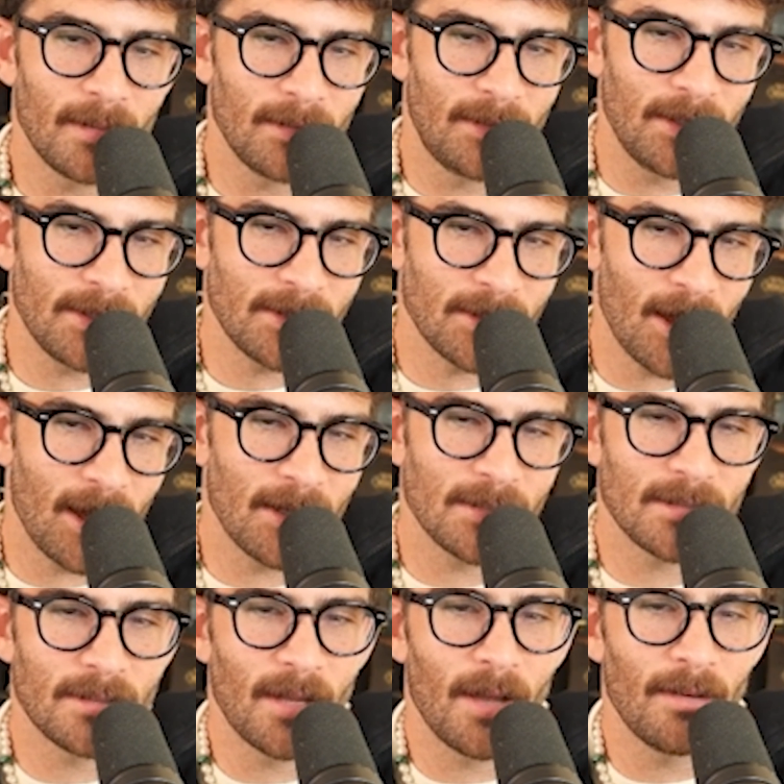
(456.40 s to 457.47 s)
this kind of
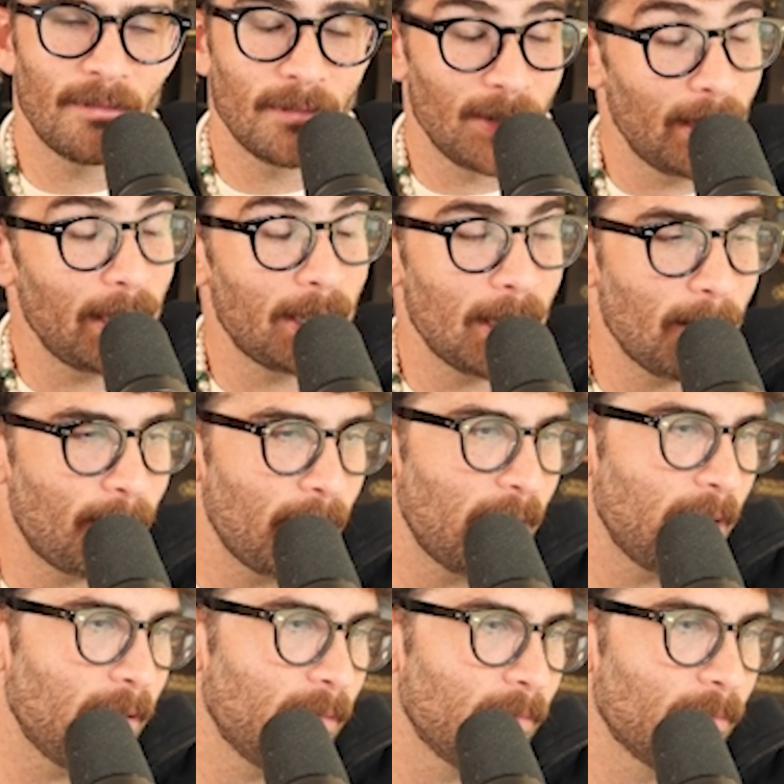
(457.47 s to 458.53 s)
stuff, Leaky
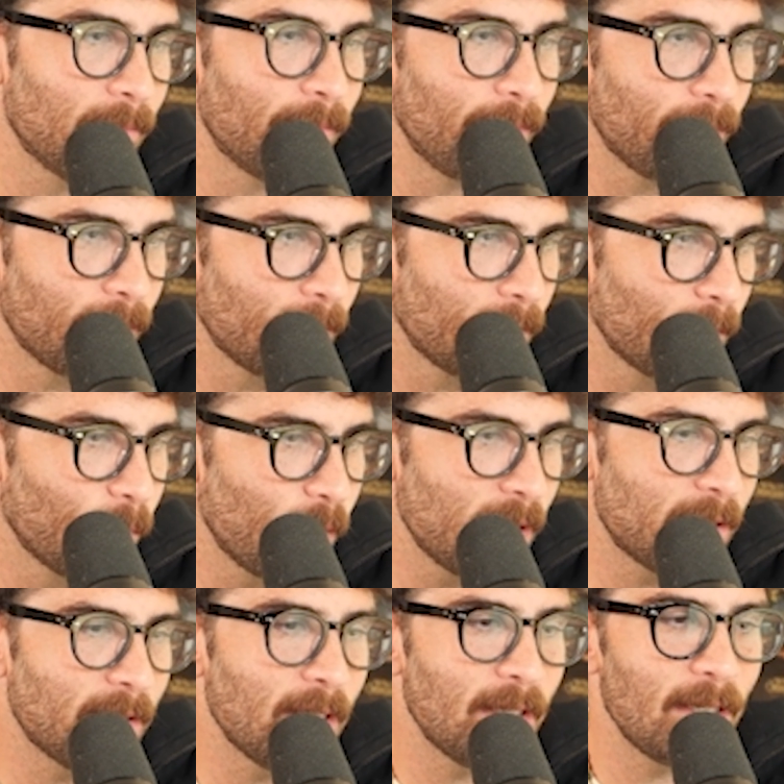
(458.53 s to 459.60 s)
Pete,
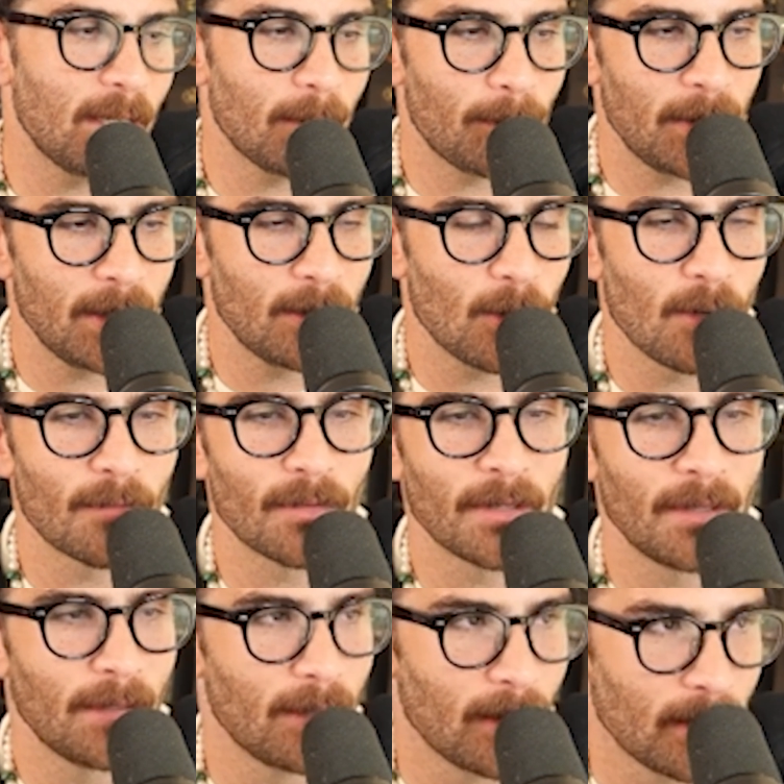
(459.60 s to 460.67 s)
Whiskey Dick Pete over
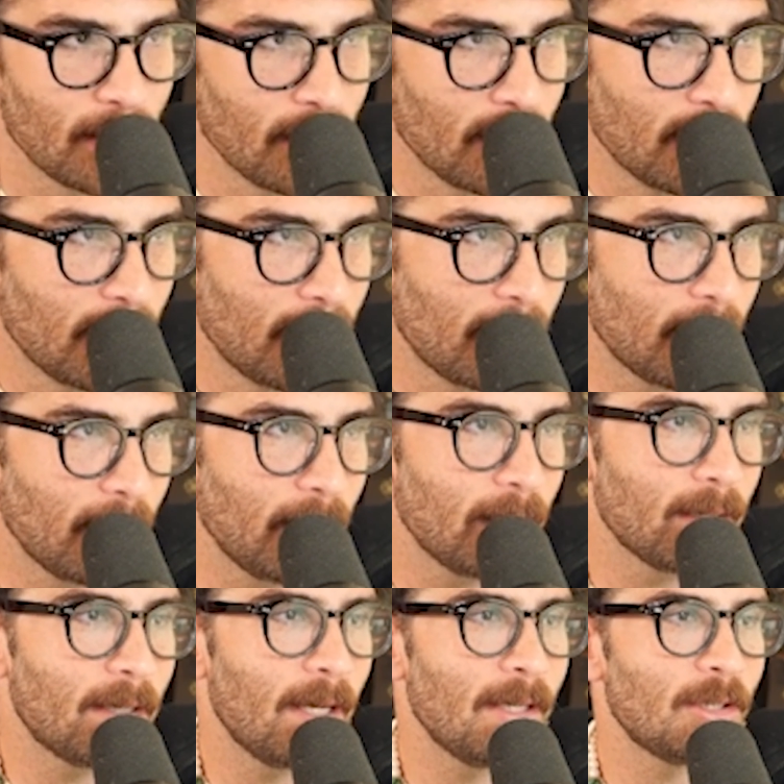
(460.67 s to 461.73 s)
here,
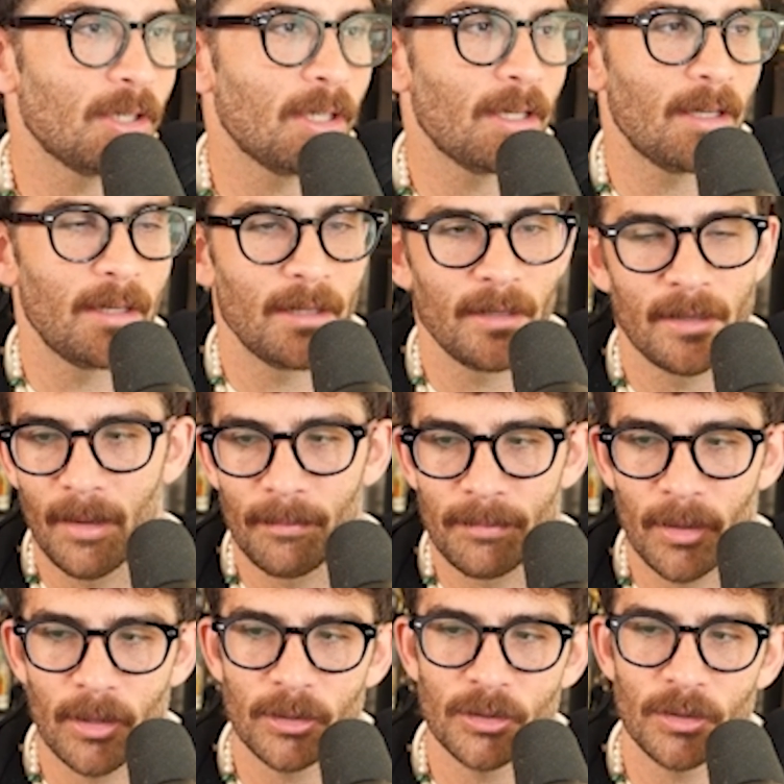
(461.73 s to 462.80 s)
engaging in
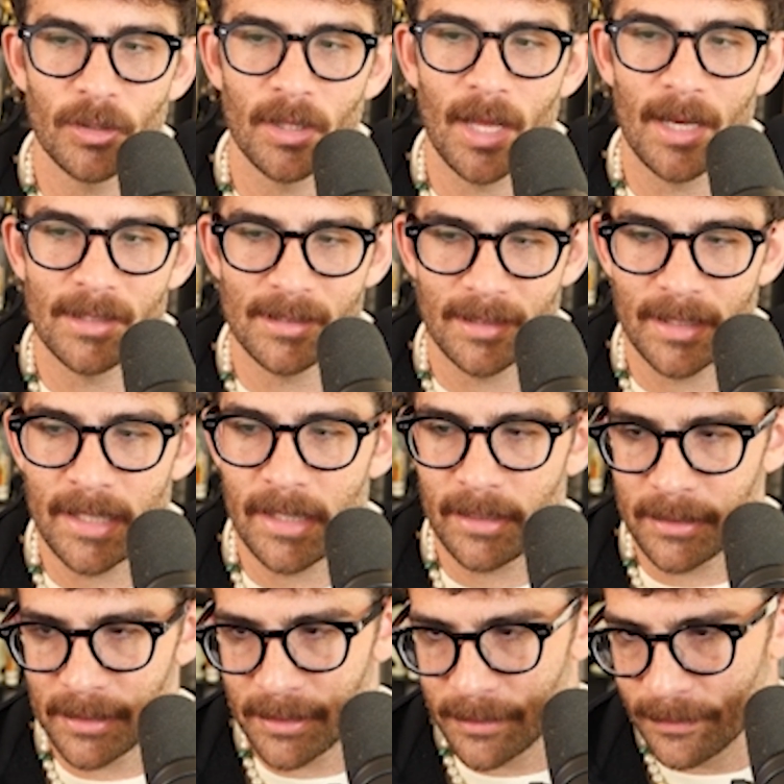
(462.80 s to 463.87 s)
personalized
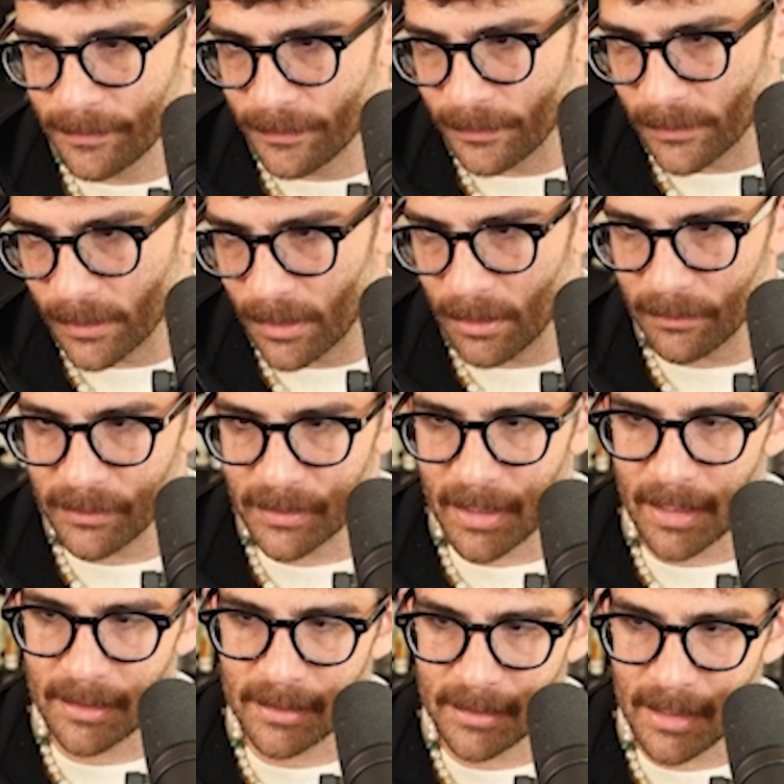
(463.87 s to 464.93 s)
leaks of
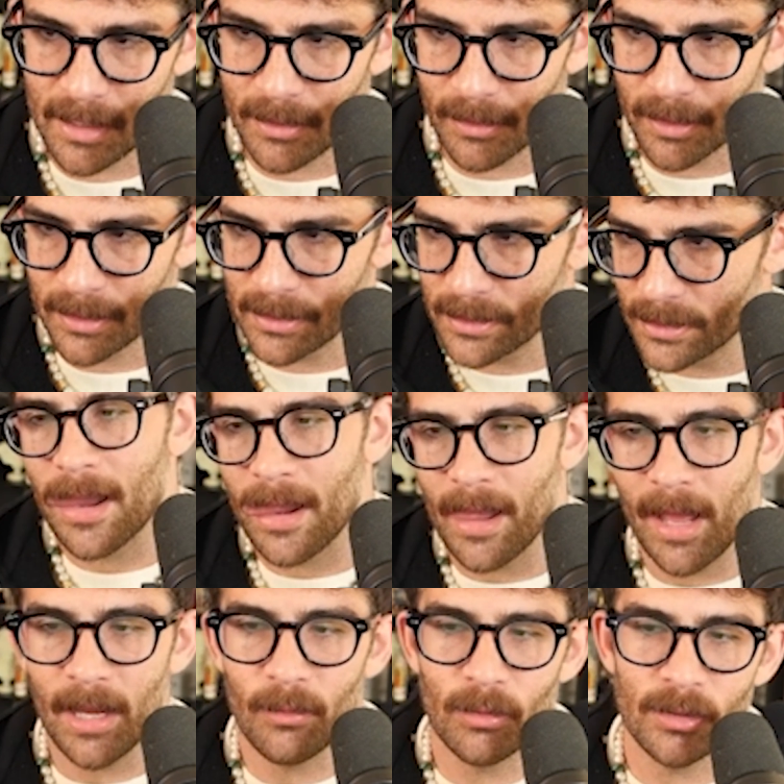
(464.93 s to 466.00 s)
state secrets,
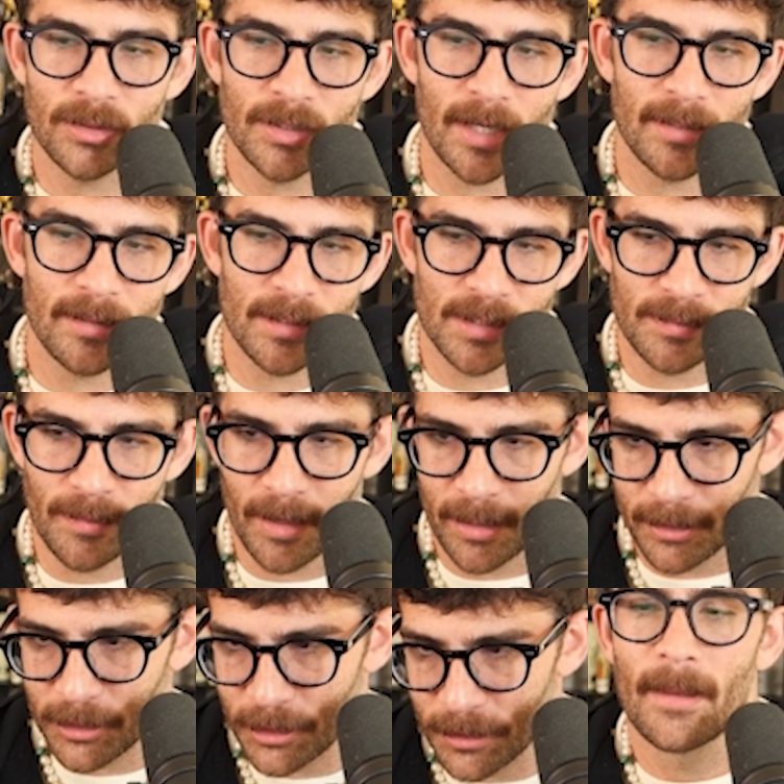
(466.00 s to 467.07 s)
I will say this
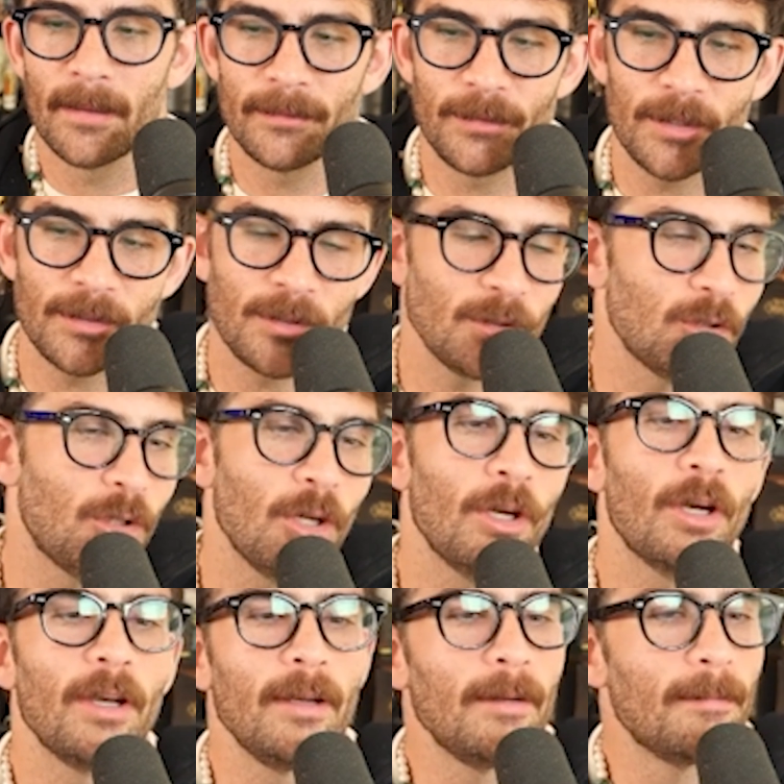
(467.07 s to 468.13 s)
much. This is
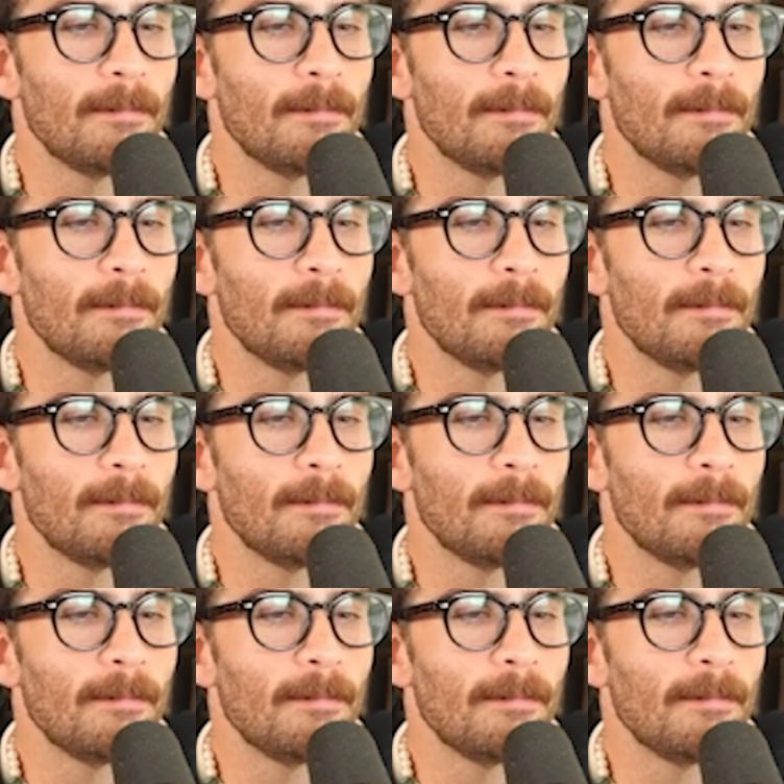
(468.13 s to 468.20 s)
good.